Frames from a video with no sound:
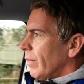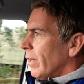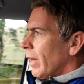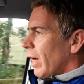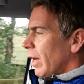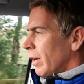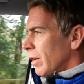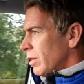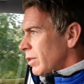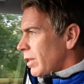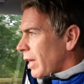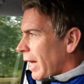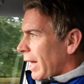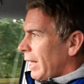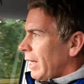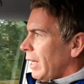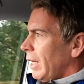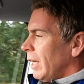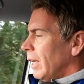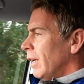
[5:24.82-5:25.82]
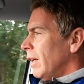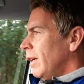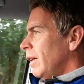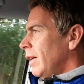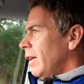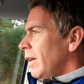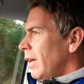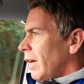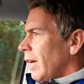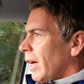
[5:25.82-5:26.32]
understanding,
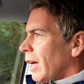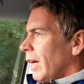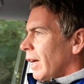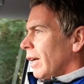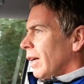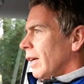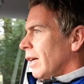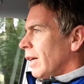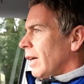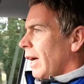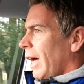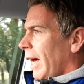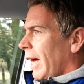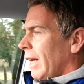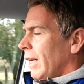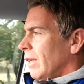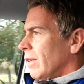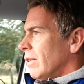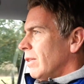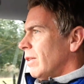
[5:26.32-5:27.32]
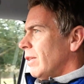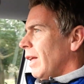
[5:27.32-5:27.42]
and